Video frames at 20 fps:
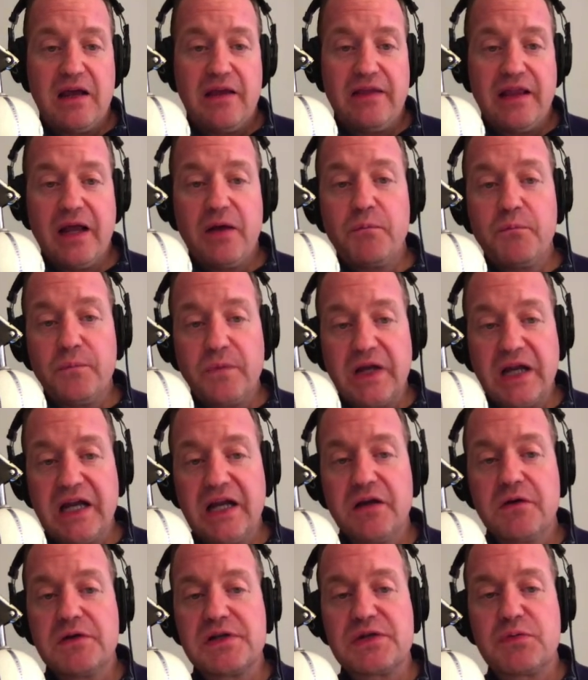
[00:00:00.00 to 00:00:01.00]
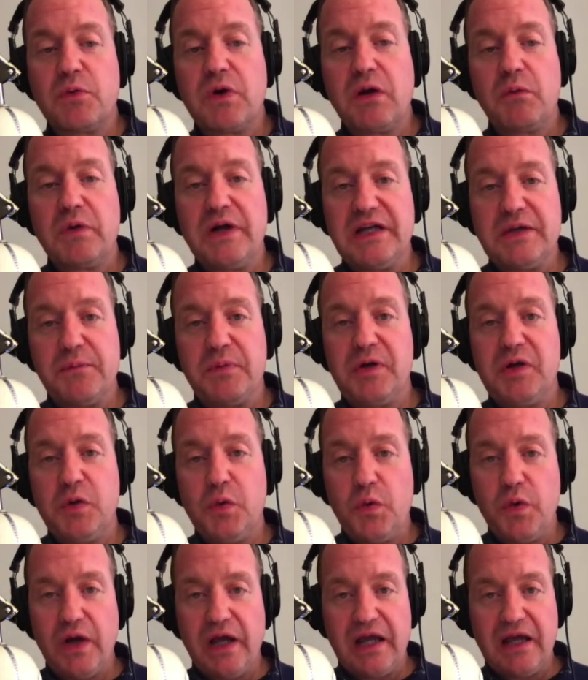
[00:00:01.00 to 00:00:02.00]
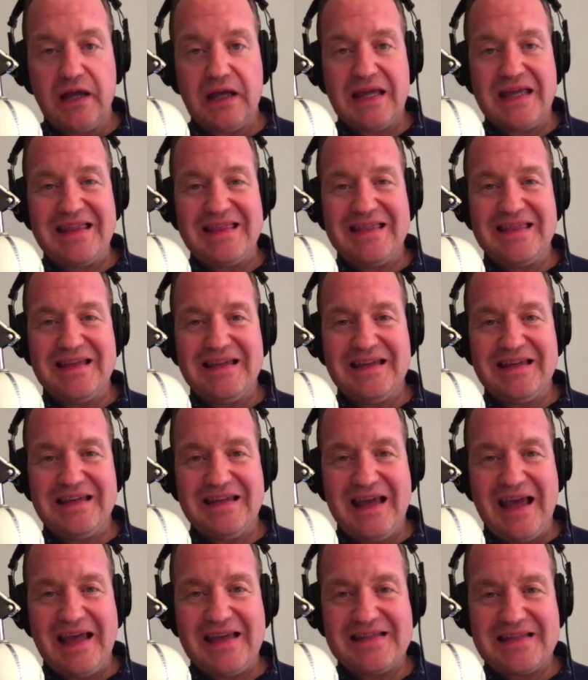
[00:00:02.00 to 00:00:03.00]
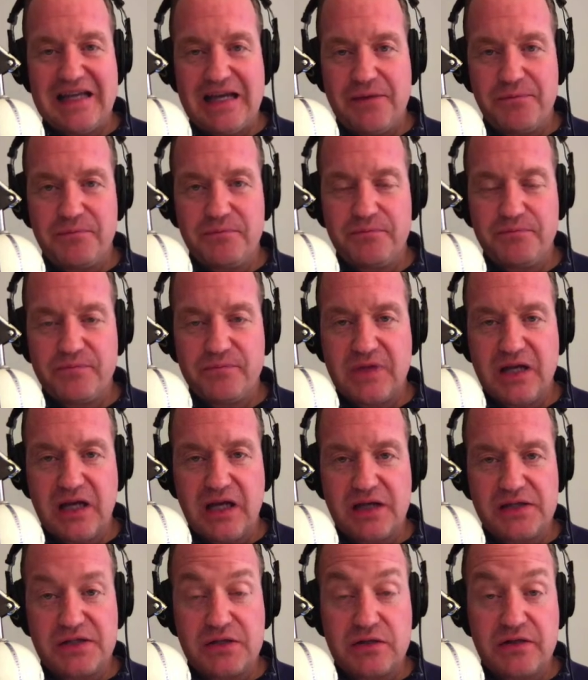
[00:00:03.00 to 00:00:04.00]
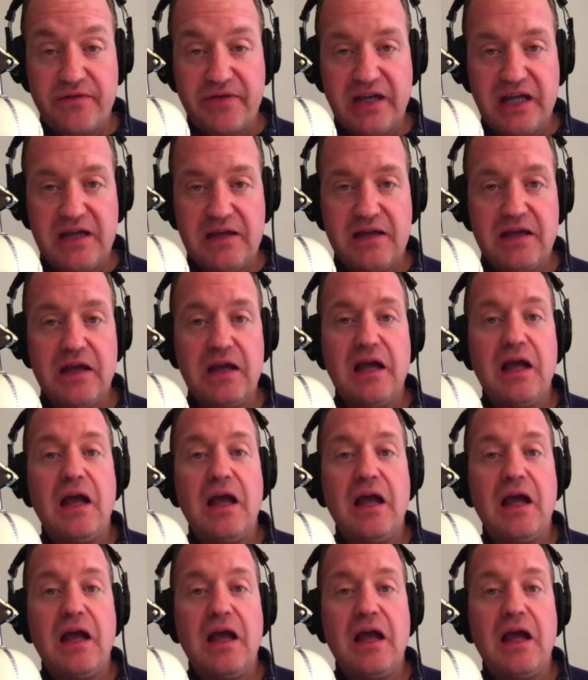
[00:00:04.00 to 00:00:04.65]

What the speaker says: And then here's where we deploy the ACM certificate